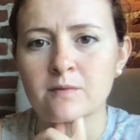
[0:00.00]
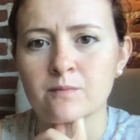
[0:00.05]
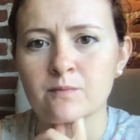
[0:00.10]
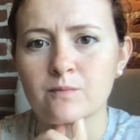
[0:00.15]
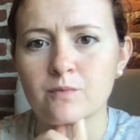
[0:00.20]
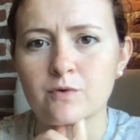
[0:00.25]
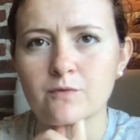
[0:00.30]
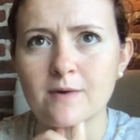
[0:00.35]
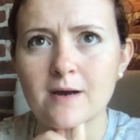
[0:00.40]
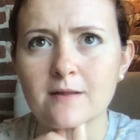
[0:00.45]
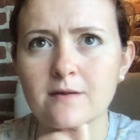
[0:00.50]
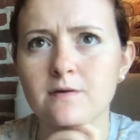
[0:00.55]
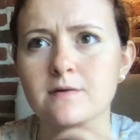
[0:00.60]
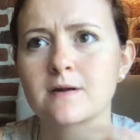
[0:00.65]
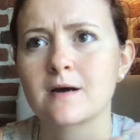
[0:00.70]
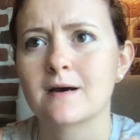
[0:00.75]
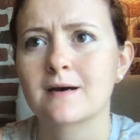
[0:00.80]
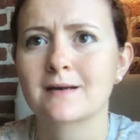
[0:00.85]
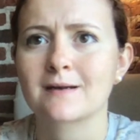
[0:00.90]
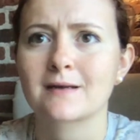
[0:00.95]
would rather
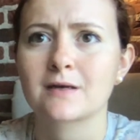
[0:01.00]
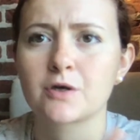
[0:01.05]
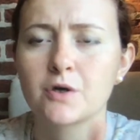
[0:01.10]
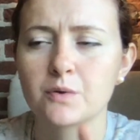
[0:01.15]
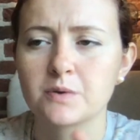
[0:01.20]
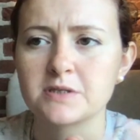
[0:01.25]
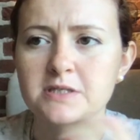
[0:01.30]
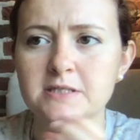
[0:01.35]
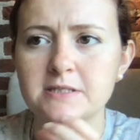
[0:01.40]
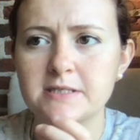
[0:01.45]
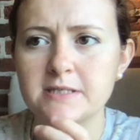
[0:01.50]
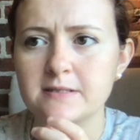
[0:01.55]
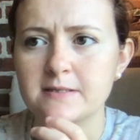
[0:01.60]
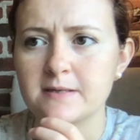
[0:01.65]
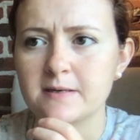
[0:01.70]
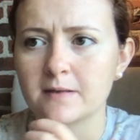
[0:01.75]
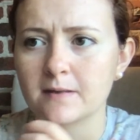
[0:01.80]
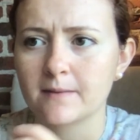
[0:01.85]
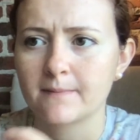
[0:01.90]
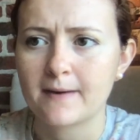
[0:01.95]
not go into
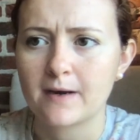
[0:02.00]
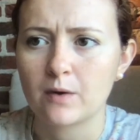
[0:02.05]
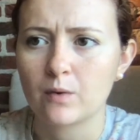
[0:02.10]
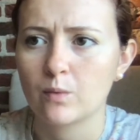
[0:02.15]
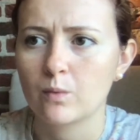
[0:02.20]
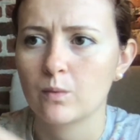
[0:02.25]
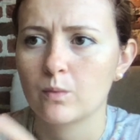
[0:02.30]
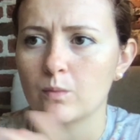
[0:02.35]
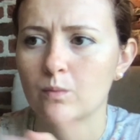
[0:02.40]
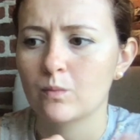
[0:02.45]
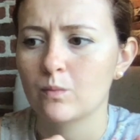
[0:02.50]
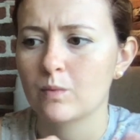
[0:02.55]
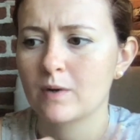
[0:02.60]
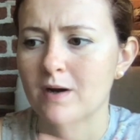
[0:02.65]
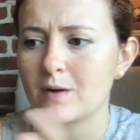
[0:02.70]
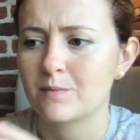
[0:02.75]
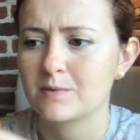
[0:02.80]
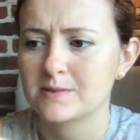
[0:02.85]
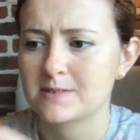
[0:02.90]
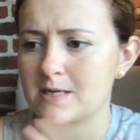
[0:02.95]
detail about what
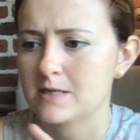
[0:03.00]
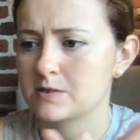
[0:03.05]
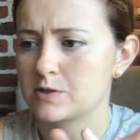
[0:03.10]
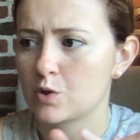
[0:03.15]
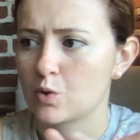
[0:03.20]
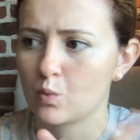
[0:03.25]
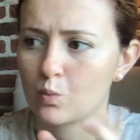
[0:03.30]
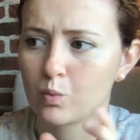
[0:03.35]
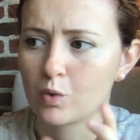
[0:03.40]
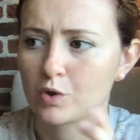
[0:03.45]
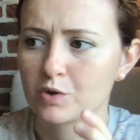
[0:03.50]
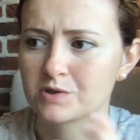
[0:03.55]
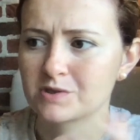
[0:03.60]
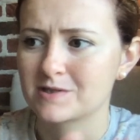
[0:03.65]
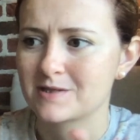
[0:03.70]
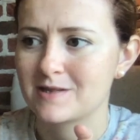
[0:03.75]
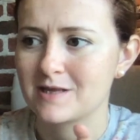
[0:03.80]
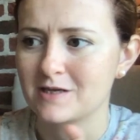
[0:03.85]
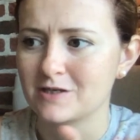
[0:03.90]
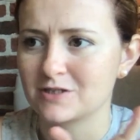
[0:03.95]
I would say is her
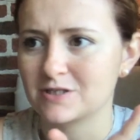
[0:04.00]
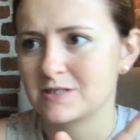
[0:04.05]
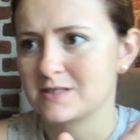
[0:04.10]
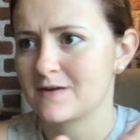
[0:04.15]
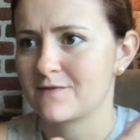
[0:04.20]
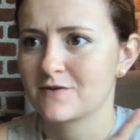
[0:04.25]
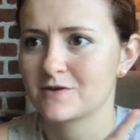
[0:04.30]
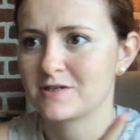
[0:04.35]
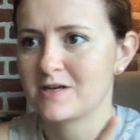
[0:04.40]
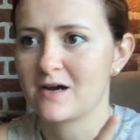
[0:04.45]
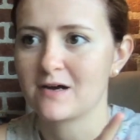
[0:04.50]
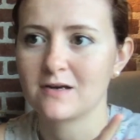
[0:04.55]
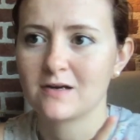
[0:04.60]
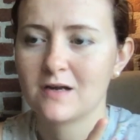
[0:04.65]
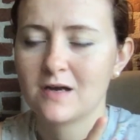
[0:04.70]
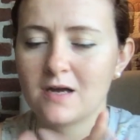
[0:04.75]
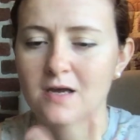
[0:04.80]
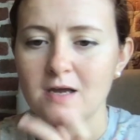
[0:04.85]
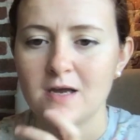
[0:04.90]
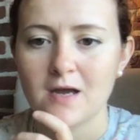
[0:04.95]
worst thing she's ever done,
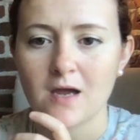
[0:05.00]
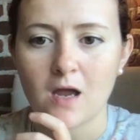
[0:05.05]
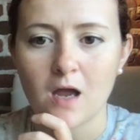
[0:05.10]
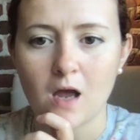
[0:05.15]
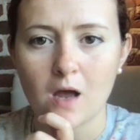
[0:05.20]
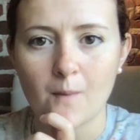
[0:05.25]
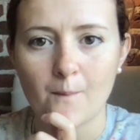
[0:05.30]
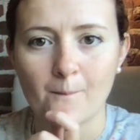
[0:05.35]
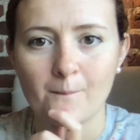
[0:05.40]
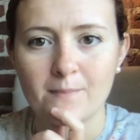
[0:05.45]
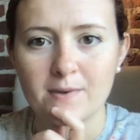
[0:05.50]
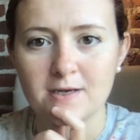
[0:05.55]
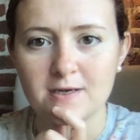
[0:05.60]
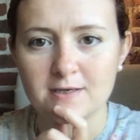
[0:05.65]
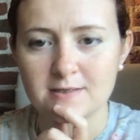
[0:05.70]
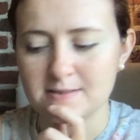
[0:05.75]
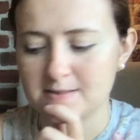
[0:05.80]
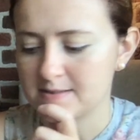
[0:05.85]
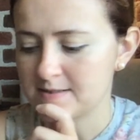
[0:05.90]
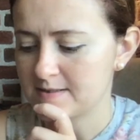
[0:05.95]

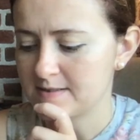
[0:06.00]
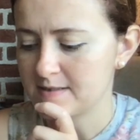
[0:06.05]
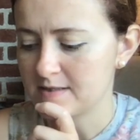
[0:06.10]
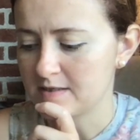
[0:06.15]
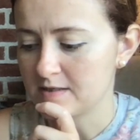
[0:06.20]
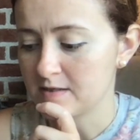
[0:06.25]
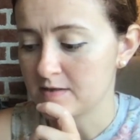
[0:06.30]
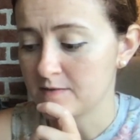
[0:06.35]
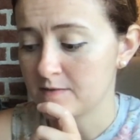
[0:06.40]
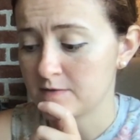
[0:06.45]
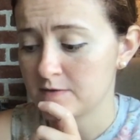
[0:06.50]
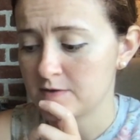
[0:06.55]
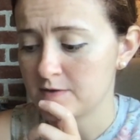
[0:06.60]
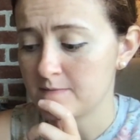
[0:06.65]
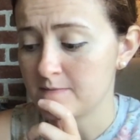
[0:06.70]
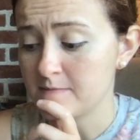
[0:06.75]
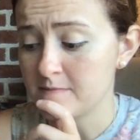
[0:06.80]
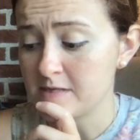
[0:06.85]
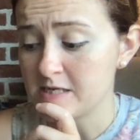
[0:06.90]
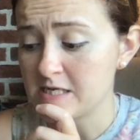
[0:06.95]
because to
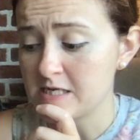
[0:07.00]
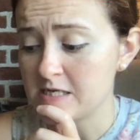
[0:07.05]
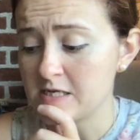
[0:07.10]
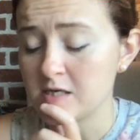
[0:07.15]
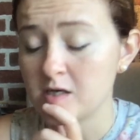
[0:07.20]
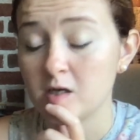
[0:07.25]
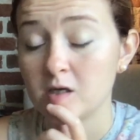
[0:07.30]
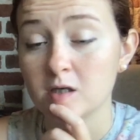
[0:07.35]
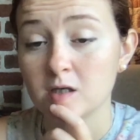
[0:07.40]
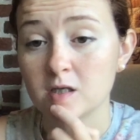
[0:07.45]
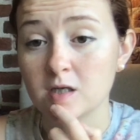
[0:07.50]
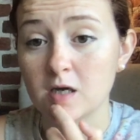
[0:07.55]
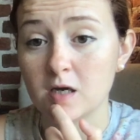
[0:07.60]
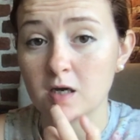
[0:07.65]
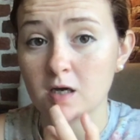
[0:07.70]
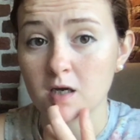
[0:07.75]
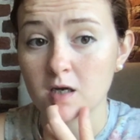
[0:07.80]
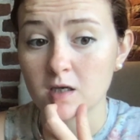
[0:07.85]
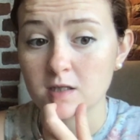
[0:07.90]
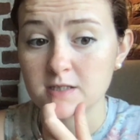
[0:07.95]
me,
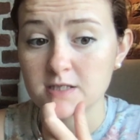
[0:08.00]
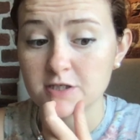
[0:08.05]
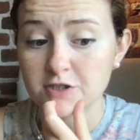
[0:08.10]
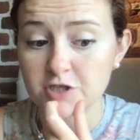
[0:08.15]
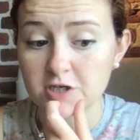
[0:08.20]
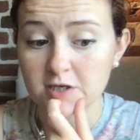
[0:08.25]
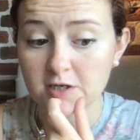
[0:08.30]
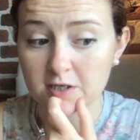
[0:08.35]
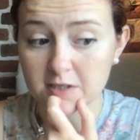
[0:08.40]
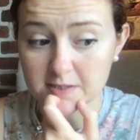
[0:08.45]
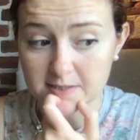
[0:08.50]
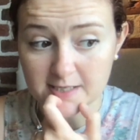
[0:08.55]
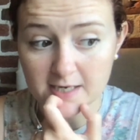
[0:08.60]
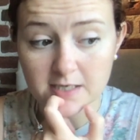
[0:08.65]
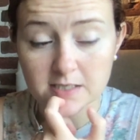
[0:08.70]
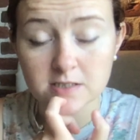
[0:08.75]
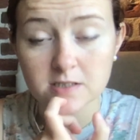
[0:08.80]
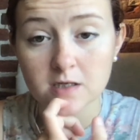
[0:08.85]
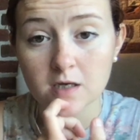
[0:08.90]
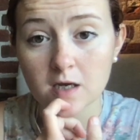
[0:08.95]
teaching
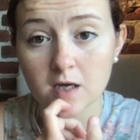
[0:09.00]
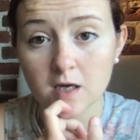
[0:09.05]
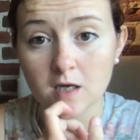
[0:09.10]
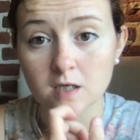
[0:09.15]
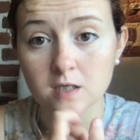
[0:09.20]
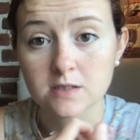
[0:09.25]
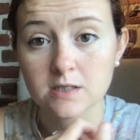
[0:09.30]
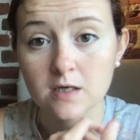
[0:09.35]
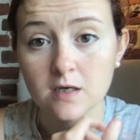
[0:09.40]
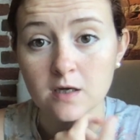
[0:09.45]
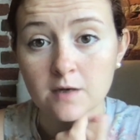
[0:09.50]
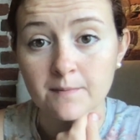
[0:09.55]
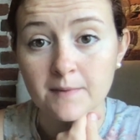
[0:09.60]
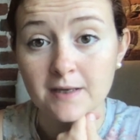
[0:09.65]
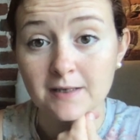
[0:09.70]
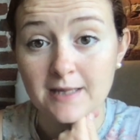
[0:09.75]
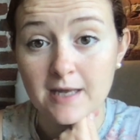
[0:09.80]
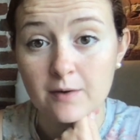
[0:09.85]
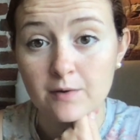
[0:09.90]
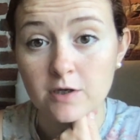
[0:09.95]
consent and
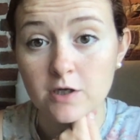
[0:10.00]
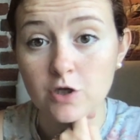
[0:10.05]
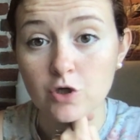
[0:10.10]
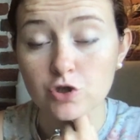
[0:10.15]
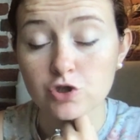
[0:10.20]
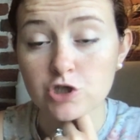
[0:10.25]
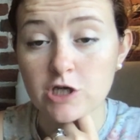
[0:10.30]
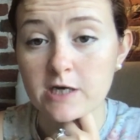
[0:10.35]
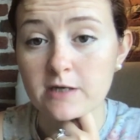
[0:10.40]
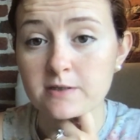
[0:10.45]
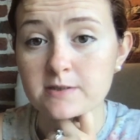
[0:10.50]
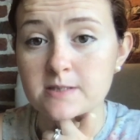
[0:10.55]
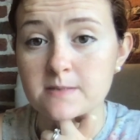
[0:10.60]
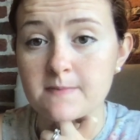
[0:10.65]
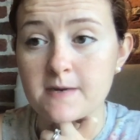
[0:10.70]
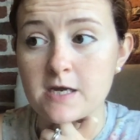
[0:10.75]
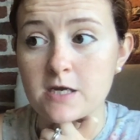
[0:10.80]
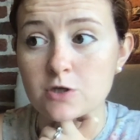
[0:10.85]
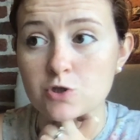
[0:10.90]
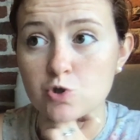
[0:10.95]
allowing your child to
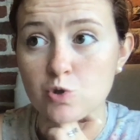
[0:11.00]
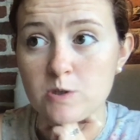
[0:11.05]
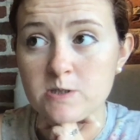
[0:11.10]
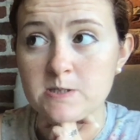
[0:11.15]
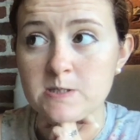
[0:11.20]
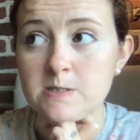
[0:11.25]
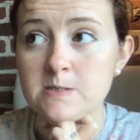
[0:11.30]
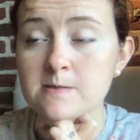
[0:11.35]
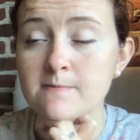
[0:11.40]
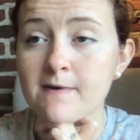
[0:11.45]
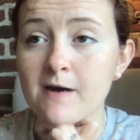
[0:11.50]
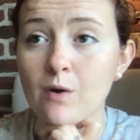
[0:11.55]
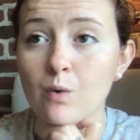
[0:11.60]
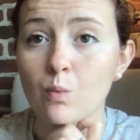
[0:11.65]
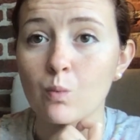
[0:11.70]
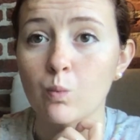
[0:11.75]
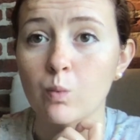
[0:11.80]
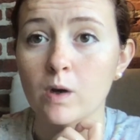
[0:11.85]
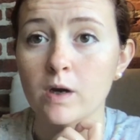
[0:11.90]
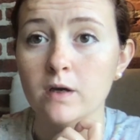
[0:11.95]
make choices about
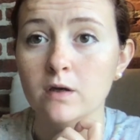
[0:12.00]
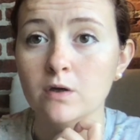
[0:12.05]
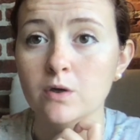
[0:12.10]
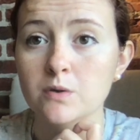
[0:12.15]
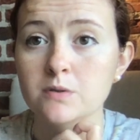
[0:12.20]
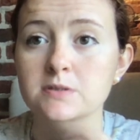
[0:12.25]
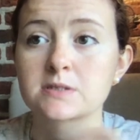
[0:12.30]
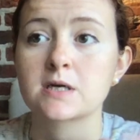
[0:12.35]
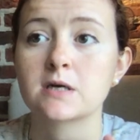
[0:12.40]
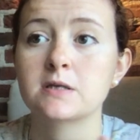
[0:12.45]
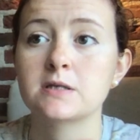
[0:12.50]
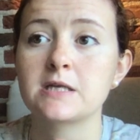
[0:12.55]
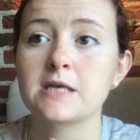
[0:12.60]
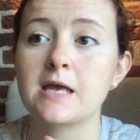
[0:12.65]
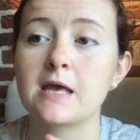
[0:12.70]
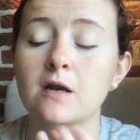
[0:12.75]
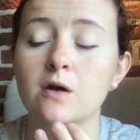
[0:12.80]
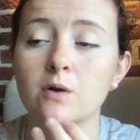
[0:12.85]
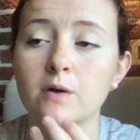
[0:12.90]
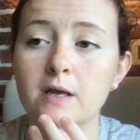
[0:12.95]
what goes on the
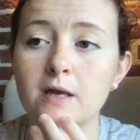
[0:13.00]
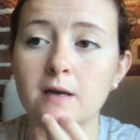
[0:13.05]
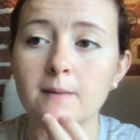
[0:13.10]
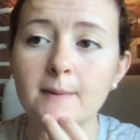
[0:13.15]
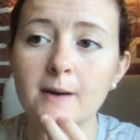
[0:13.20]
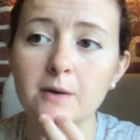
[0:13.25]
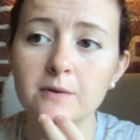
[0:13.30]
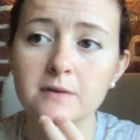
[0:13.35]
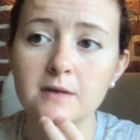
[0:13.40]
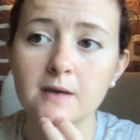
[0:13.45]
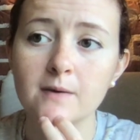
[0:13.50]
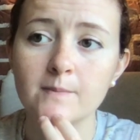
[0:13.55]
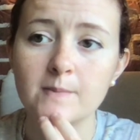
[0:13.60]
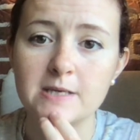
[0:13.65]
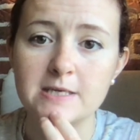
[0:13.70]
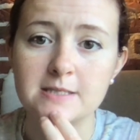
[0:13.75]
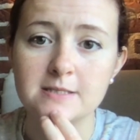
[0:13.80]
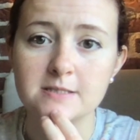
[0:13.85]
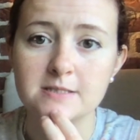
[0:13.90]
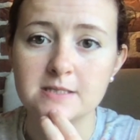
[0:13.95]
internet about them
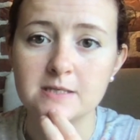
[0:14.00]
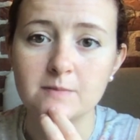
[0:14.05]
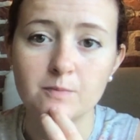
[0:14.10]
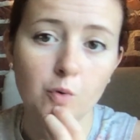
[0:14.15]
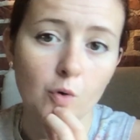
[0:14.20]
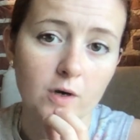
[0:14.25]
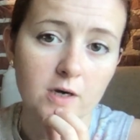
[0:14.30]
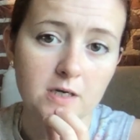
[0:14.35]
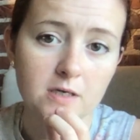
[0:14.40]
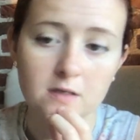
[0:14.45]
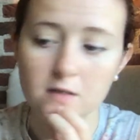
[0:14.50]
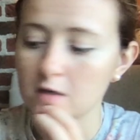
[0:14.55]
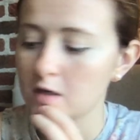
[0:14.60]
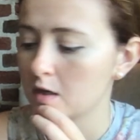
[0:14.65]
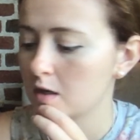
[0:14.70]
is important.